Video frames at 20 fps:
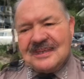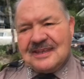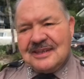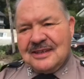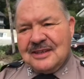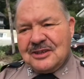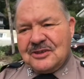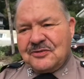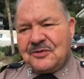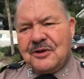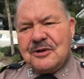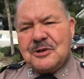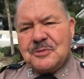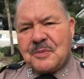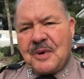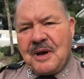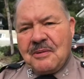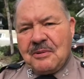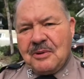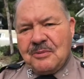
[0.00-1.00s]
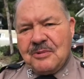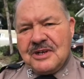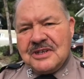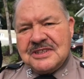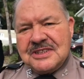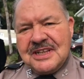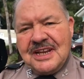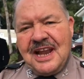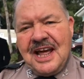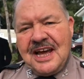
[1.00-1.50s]
His first problem was
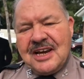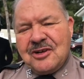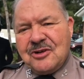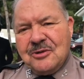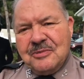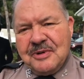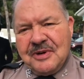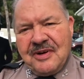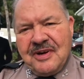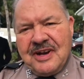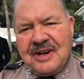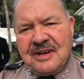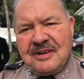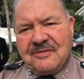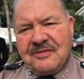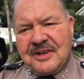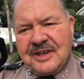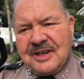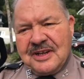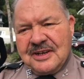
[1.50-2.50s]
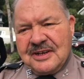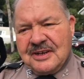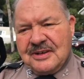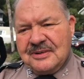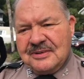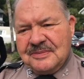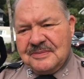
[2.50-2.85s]
he lied to me right off the get-go.